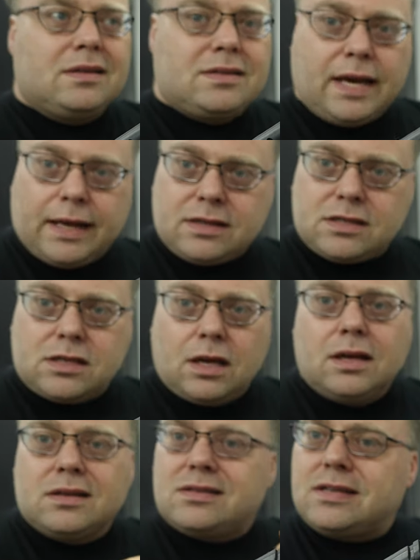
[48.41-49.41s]
tense,
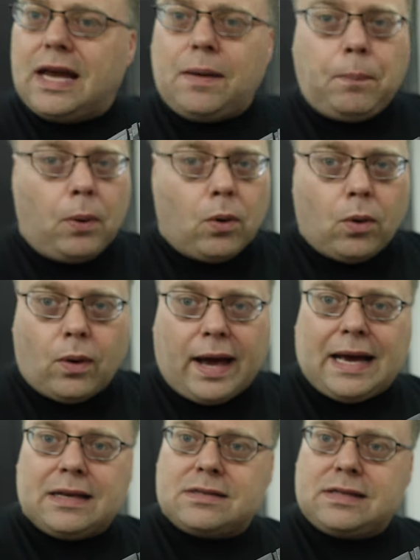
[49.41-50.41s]
same pull
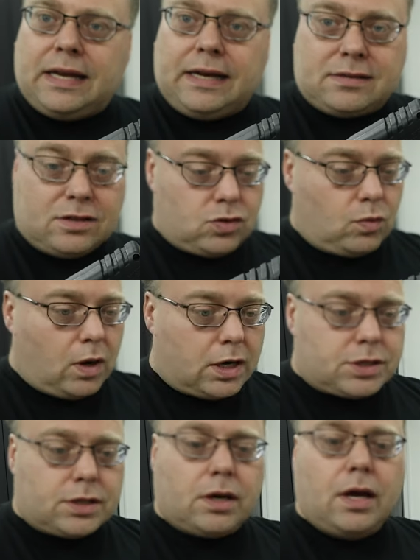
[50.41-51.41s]
as an Essential
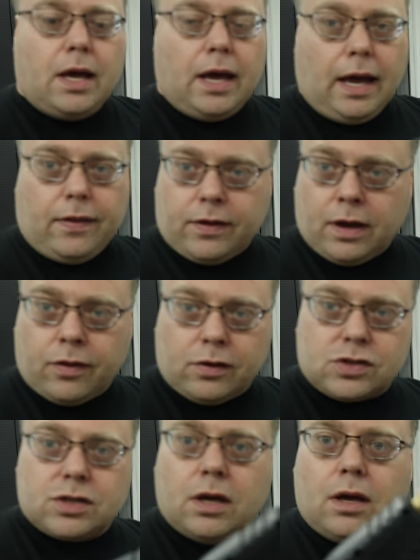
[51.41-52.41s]
Washer and the
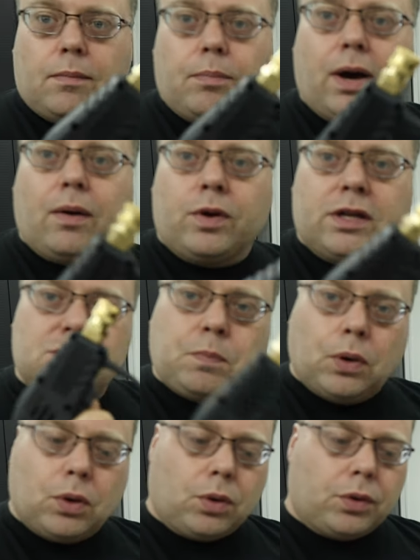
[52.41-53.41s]
others, but when it's
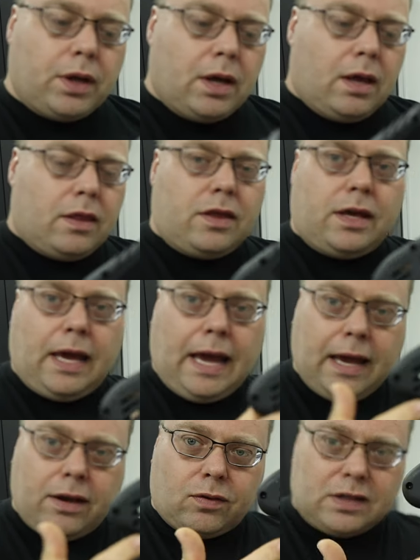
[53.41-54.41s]
pulled, the
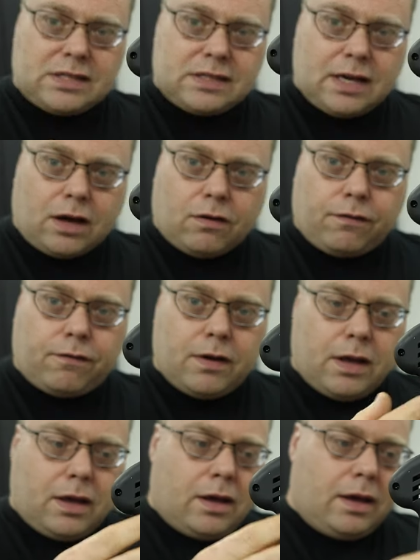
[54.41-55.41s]
handle itself
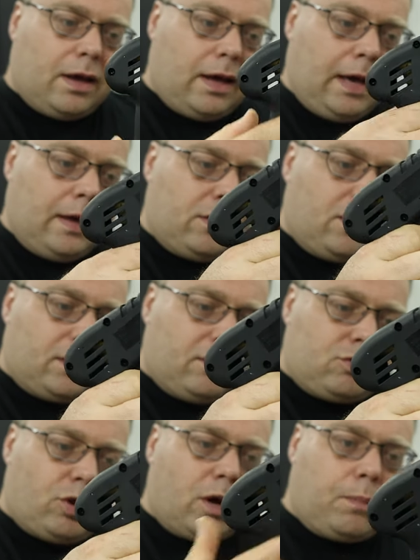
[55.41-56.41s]
and the
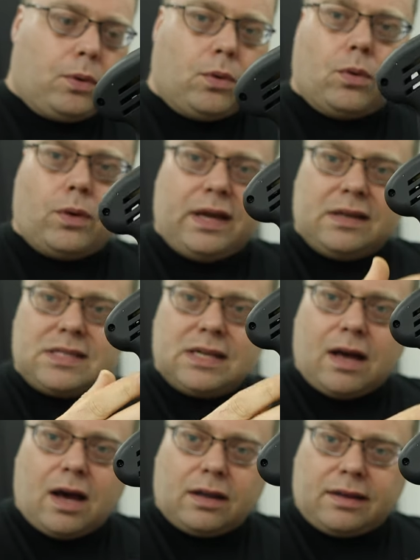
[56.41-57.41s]
trigger pull isn't
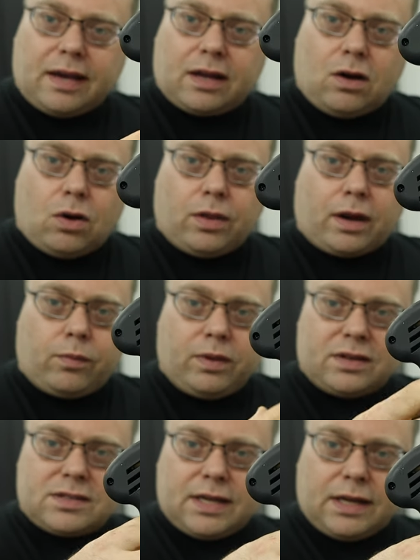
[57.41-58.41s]
taking a whole lot of
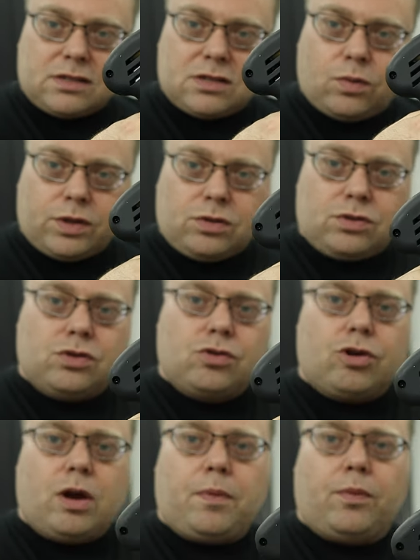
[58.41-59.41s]
real estate. So when you do
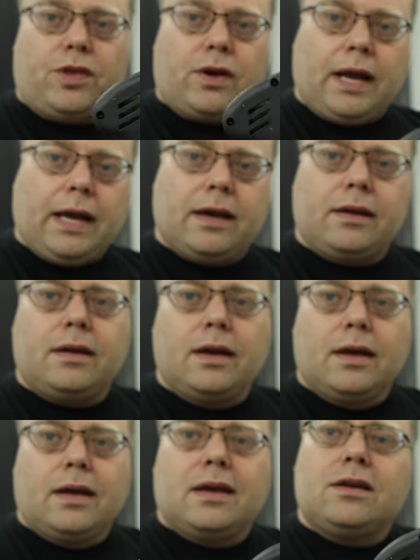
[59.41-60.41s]
grip it with your hand,
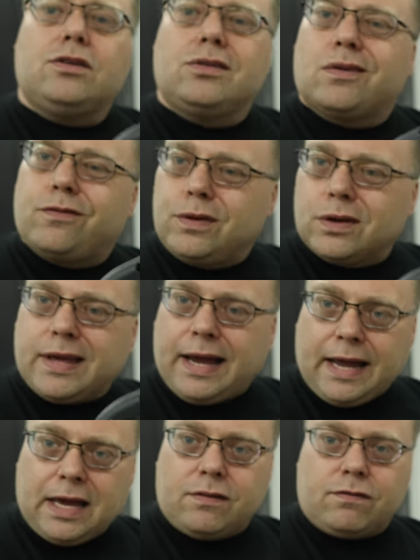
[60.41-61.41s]
you don't feel that
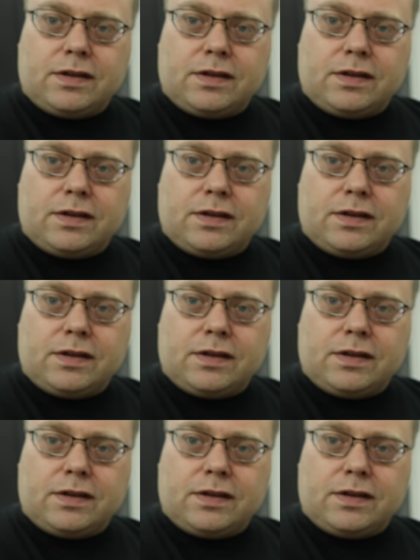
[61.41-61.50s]
hand